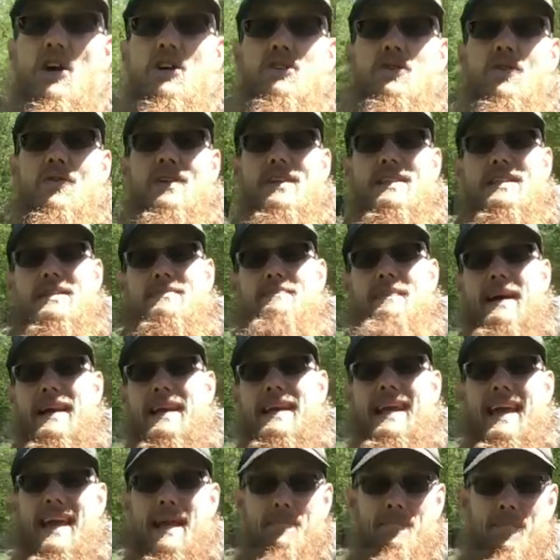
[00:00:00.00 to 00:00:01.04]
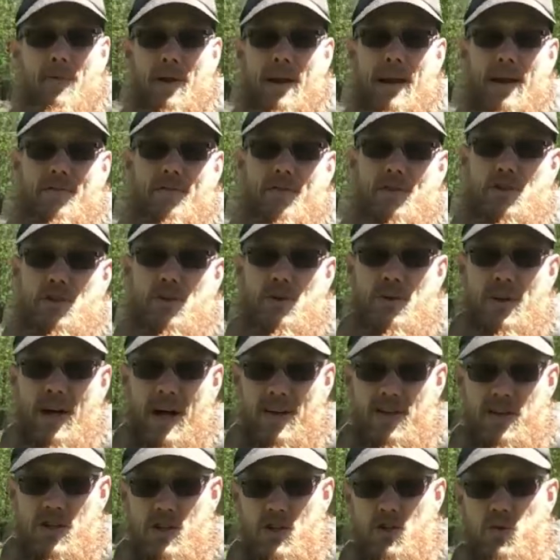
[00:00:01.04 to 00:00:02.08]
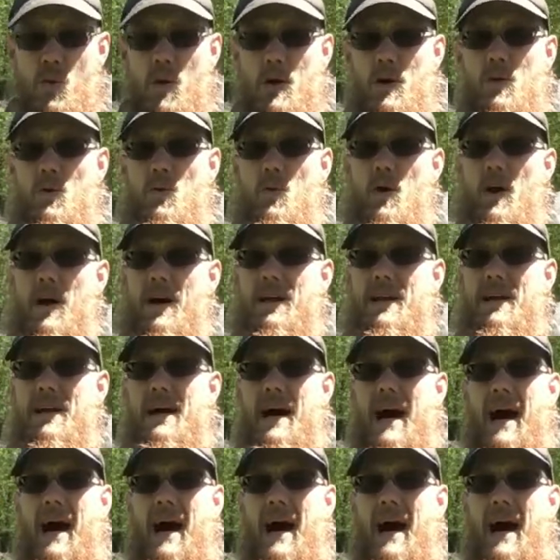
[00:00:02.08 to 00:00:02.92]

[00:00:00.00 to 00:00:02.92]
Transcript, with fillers: So this is my game plan for 2021.